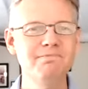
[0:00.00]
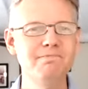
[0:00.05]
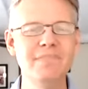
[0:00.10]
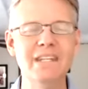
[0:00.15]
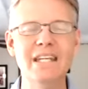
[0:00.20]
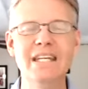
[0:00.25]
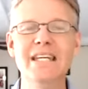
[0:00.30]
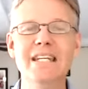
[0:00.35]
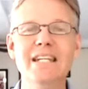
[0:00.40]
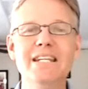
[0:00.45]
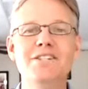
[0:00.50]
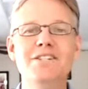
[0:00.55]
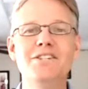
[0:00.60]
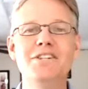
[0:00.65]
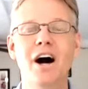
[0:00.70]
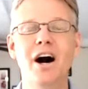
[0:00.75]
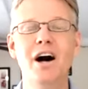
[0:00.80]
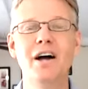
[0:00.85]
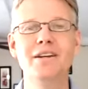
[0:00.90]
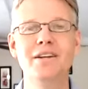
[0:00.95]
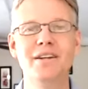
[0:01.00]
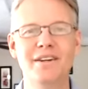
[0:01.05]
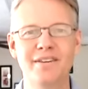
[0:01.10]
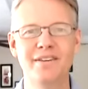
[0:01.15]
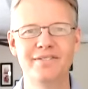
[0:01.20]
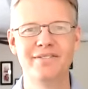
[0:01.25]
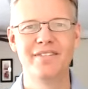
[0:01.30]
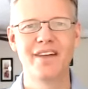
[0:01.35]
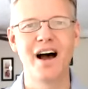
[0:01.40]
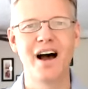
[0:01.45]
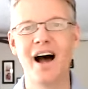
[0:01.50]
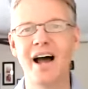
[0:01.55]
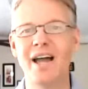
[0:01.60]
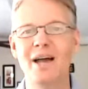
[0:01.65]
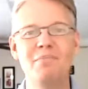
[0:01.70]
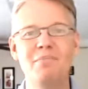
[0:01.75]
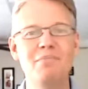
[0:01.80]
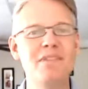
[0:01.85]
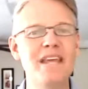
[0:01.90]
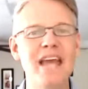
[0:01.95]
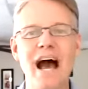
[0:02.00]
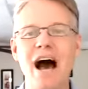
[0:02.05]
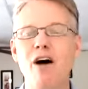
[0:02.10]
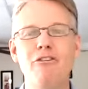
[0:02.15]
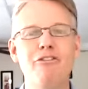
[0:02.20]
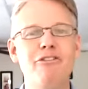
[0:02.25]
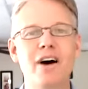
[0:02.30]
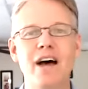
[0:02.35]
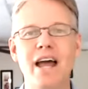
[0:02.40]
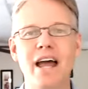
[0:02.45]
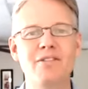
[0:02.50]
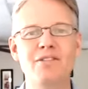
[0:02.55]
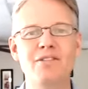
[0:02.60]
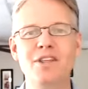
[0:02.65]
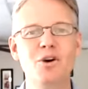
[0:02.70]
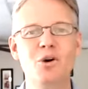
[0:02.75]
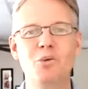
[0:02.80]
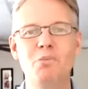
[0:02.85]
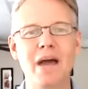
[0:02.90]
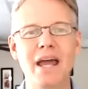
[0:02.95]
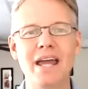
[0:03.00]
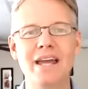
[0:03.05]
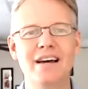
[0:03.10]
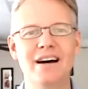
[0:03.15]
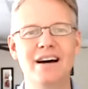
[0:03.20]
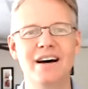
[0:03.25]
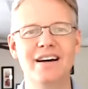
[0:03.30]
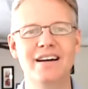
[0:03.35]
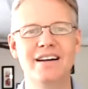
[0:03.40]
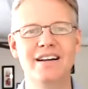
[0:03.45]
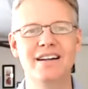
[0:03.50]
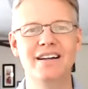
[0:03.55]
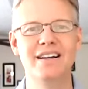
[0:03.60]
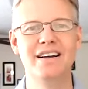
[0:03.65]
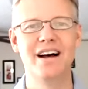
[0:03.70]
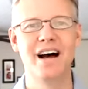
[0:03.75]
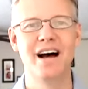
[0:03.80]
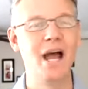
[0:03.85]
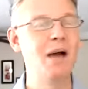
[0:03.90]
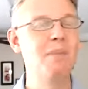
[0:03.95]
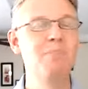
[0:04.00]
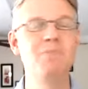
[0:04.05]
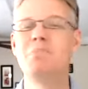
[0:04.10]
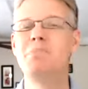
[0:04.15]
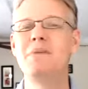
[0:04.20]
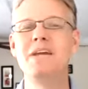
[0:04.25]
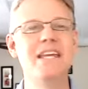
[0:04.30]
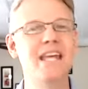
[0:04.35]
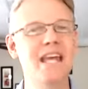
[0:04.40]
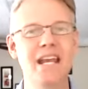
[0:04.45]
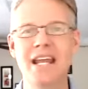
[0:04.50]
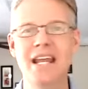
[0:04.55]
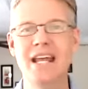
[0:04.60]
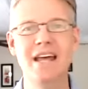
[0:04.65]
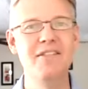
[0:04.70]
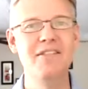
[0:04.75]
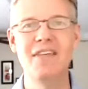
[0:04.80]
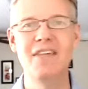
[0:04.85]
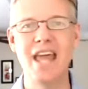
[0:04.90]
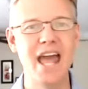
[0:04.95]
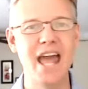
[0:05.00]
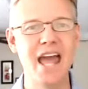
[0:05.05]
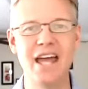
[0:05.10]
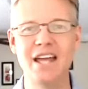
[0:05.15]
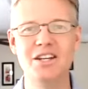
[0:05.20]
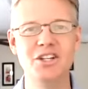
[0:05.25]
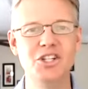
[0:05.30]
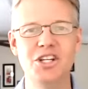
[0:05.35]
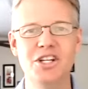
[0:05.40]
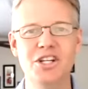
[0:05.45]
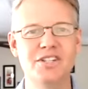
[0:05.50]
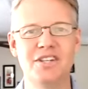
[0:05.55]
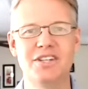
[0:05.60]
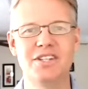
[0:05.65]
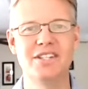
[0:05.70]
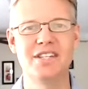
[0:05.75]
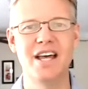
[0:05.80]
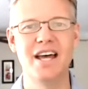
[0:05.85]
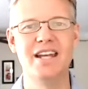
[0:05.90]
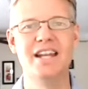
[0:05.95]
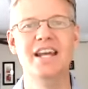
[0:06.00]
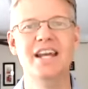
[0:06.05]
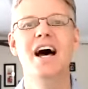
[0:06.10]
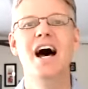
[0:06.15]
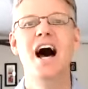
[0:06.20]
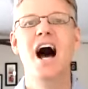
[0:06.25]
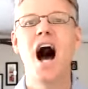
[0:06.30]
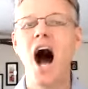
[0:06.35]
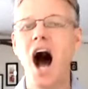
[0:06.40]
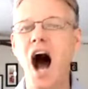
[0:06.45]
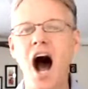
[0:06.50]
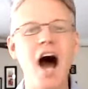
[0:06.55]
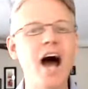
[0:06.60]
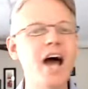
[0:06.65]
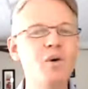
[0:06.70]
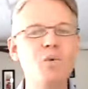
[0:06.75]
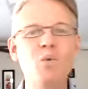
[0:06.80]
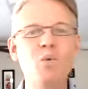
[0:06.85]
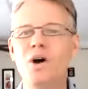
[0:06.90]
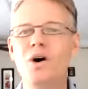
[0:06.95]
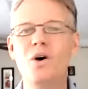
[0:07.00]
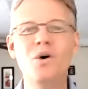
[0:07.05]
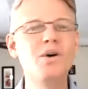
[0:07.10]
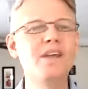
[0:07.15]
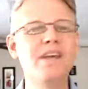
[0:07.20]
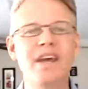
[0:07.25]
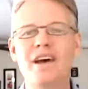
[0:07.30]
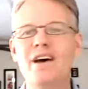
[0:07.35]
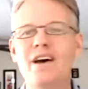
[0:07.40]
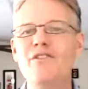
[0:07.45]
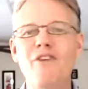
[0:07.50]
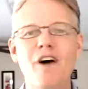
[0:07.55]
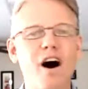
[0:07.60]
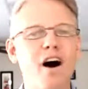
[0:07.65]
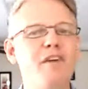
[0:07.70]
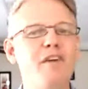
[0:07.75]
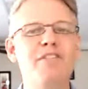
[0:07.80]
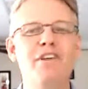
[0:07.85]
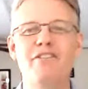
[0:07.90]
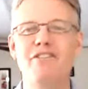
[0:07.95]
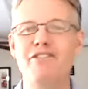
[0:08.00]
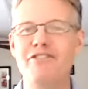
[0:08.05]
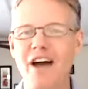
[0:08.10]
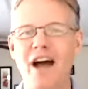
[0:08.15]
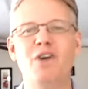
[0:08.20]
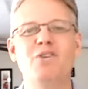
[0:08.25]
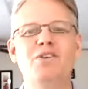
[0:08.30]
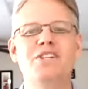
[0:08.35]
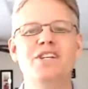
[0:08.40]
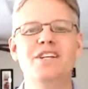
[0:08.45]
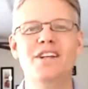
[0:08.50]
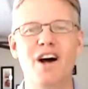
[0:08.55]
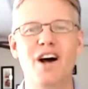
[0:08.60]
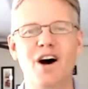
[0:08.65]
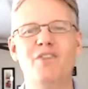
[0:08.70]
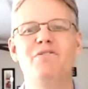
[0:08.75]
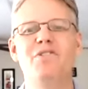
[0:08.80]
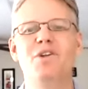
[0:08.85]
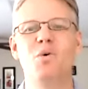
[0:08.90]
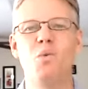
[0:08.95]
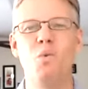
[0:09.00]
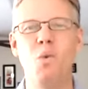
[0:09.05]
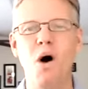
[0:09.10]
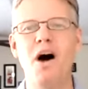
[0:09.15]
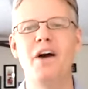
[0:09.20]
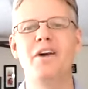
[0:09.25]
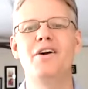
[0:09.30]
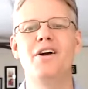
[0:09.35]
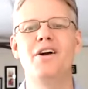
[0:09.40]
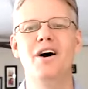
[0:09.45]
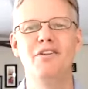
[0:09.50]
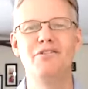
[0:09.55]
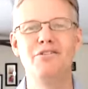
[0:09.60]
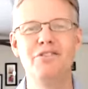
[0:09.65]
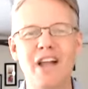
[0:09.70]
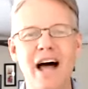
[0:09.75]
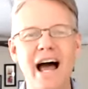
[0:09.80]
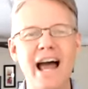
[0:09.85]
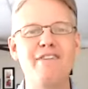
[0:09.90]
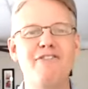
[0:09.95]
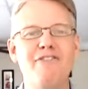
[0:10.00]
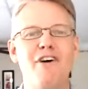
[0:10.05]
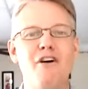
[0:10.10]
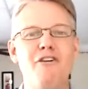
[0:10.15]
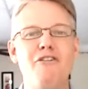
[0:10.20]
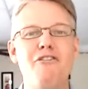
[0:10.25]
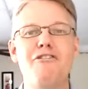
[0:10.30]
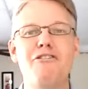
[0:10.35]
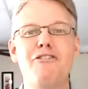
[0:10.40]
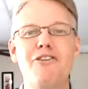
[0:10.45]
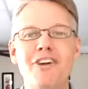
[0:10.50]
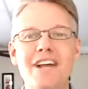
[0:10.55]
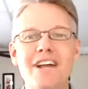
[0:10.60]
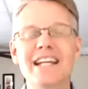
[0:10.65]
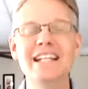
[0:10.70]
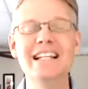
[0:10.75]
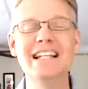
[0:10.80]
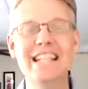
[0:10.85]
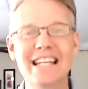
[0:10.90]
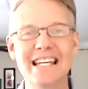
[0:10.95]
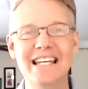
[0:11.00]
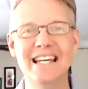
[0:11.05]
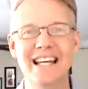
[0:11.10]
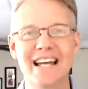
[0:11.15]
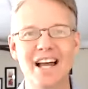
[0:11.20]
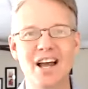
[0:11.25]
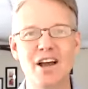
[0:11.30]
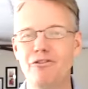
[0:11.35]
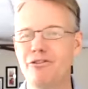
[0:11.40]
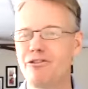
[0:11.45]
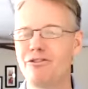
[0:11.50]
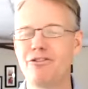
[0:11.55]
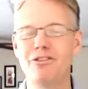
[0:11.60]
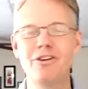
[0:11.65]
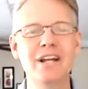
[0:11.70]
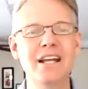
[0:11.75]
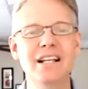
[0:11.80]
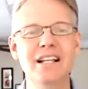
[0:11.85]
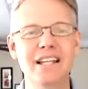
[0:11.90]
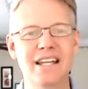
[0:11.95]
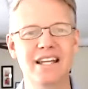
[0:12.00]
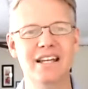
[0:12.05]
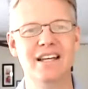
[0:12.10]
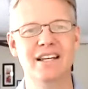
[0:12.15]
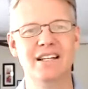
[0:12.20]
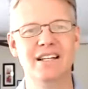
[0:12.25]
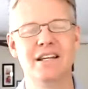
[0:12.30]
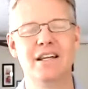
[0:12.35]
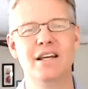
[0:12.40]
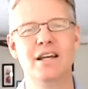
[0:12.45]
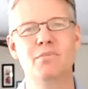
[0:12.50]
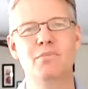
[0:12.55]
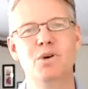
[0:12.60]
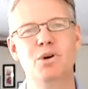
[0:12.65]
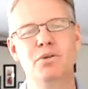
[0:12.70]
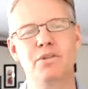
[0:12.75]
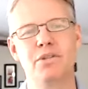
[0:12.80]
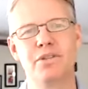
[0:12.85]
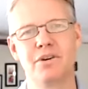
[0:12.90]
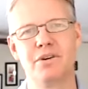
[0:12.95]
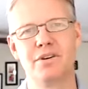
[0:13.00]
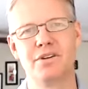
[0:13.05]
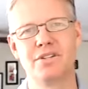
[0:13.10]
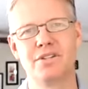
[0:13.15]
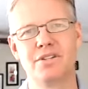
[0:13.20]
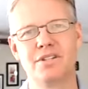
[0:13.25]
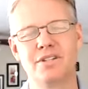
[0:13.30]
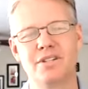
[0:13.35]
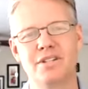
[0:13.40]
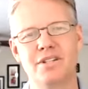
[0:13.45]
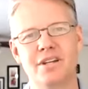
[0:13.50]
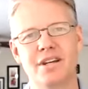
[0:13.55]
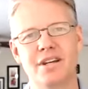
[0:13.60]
"It is done. I am the Alpha and the Omega. I am the beginning and the end," Jesus said. "I will give of the fountain of the water of life freely, freely to him who thirsts."